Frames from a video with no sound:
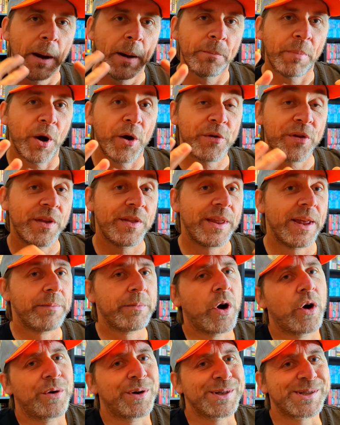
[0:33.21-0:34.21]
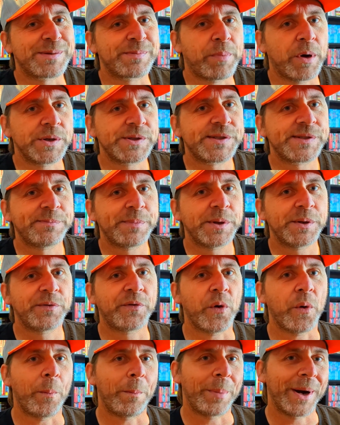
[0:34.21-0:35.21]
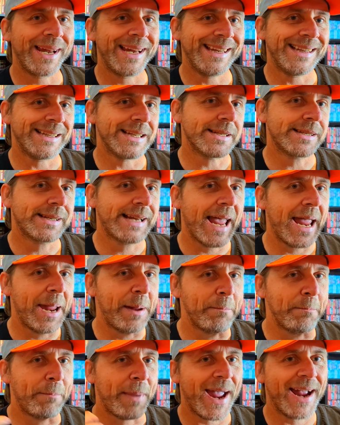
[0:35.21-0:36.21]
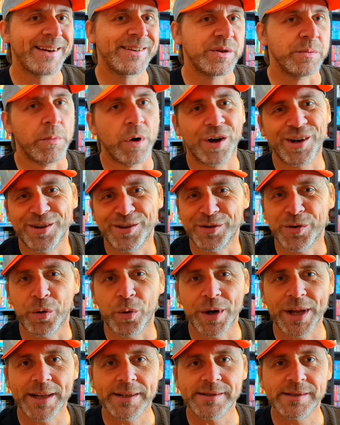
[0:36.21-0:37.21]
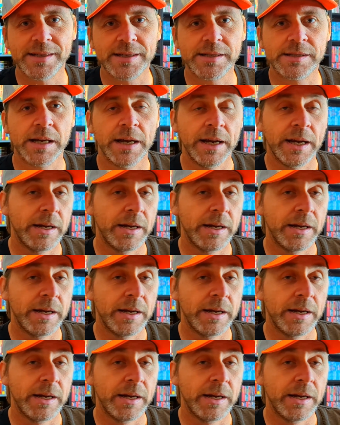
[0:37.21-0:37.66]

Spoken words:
Both of them are responsible for bringing this game back to modern audiences